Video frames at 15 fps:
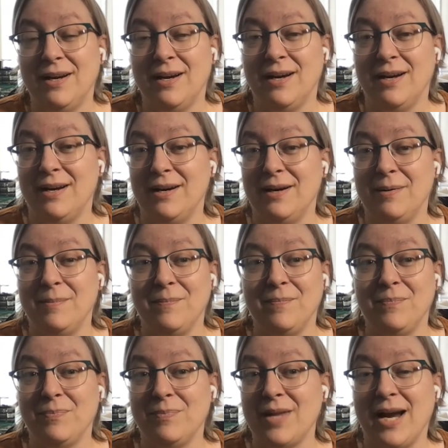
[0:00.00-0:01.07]

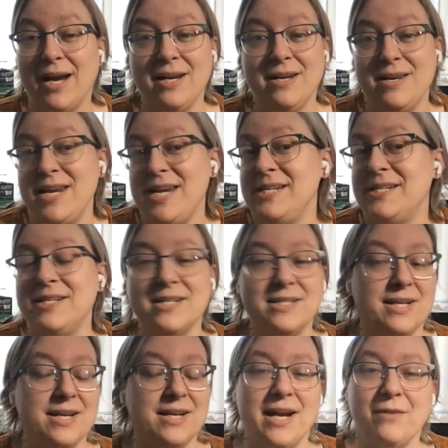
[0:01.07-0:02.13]
I need to
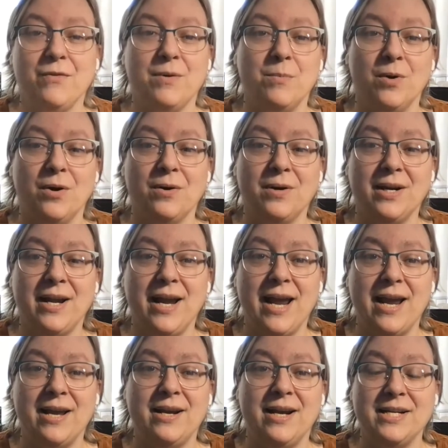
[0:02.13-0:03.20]
disconnect from work,
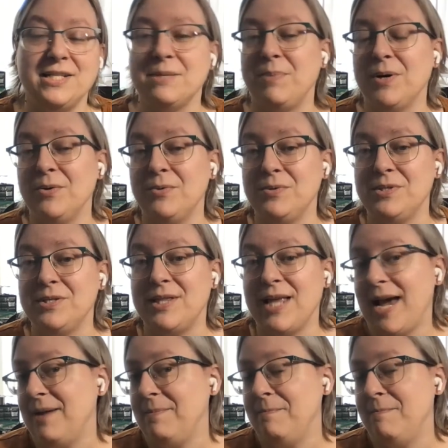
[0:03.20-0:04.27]
and I suppose
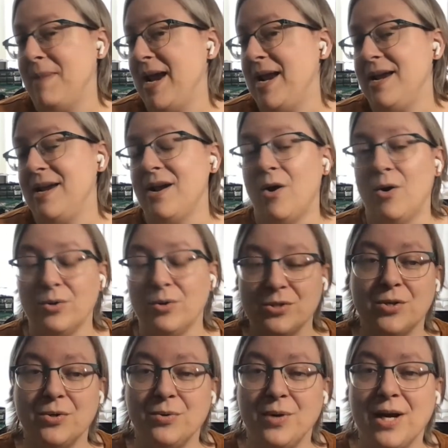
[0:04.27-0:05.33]
that may
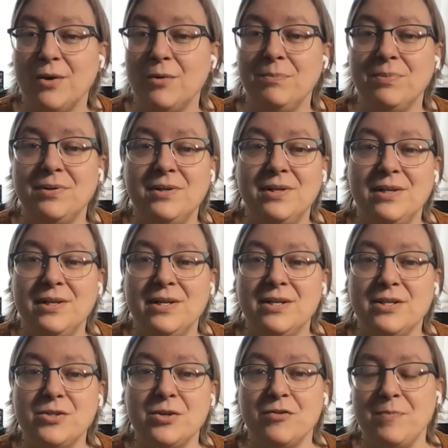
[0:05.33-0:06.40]
also help
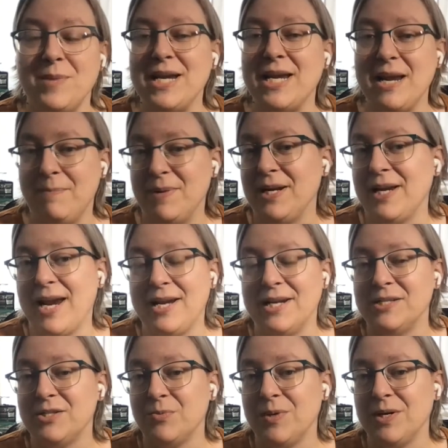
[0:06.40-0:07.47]
sort of me keep in
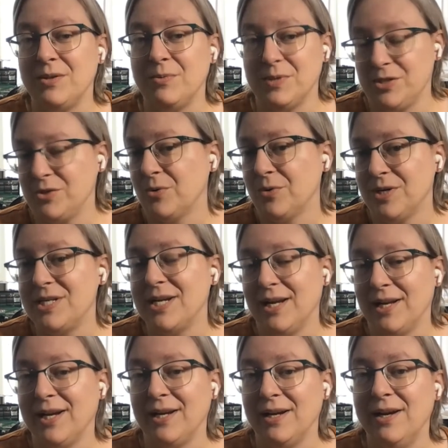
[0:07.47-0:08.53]
cadence with
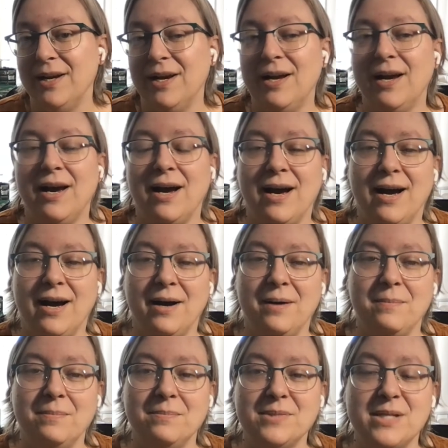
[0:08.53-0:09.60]
storytelling.
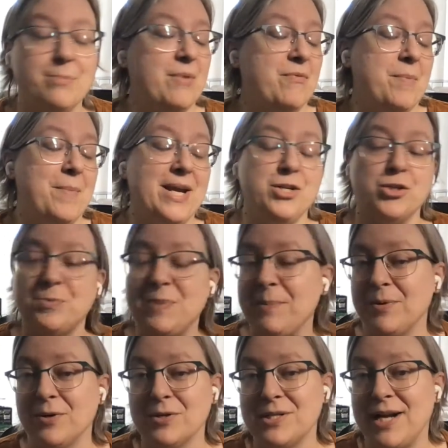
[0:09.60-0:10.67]
Some of it may just be
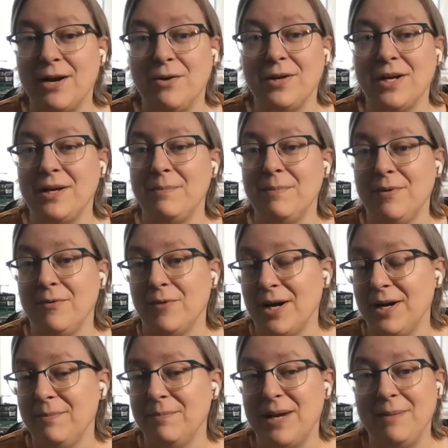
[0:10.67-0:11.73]
personality,
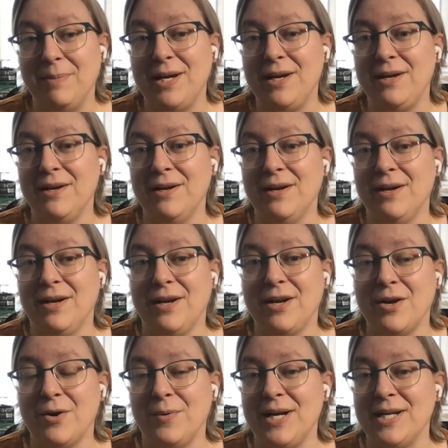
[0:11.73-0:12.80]
right? Maybe,
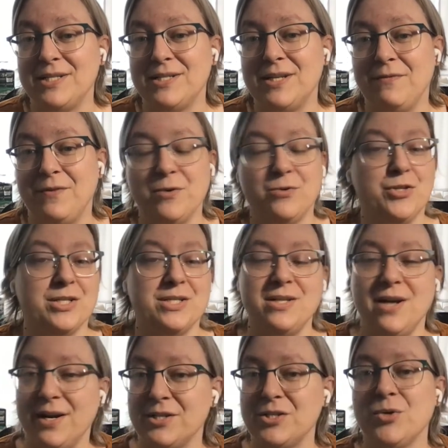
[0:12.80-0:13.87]
it's if you're just
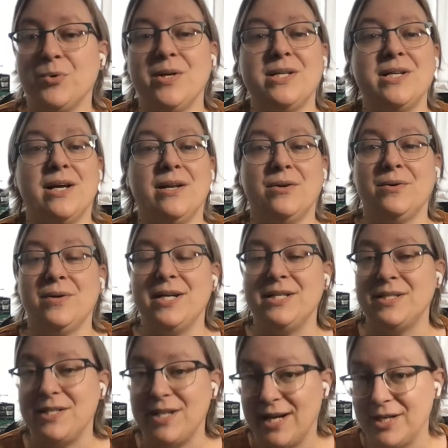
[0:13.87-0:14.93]
not a storyteller, it's
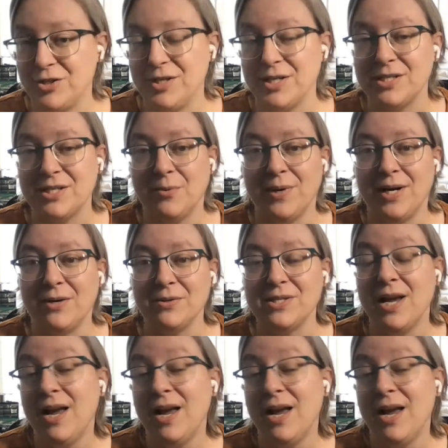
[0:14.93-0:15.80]
attaching to someone else.